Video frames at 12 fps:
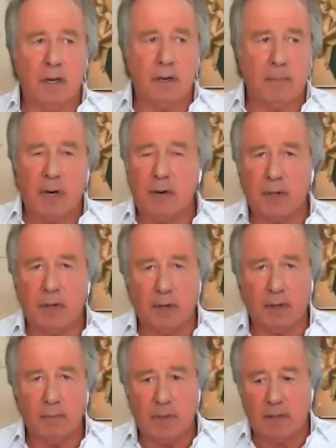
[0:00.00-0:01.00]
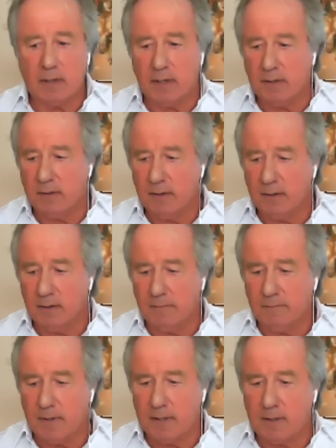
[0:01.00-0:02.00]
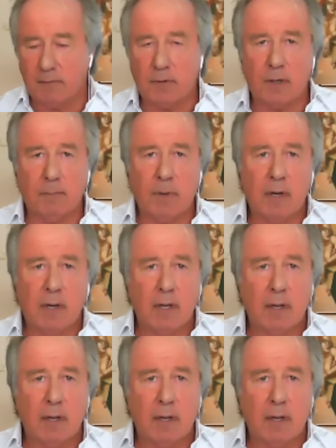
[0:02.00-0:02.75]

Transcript: in America, and I know you're a fan of Trump,